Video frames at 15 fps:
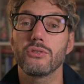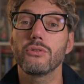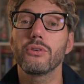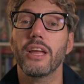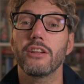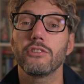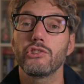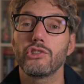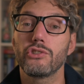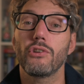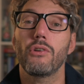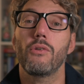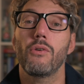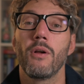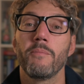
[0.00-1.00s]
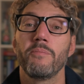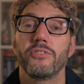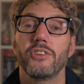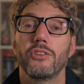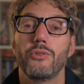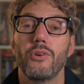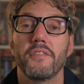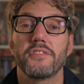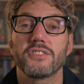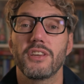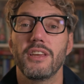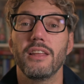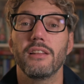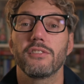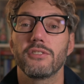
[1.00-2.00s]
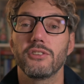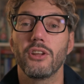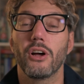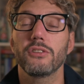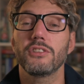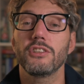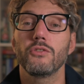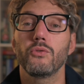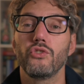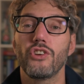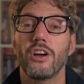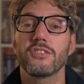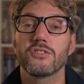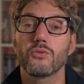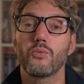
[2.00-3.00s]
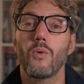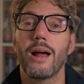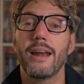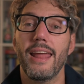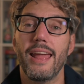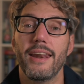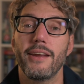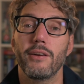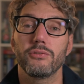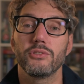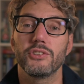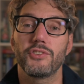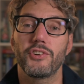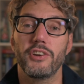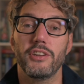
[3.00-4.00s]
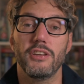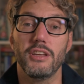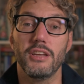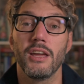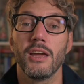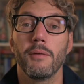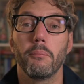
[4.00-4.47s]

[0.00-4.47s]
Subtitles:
you can show that you have skills not in just one area of the 3D,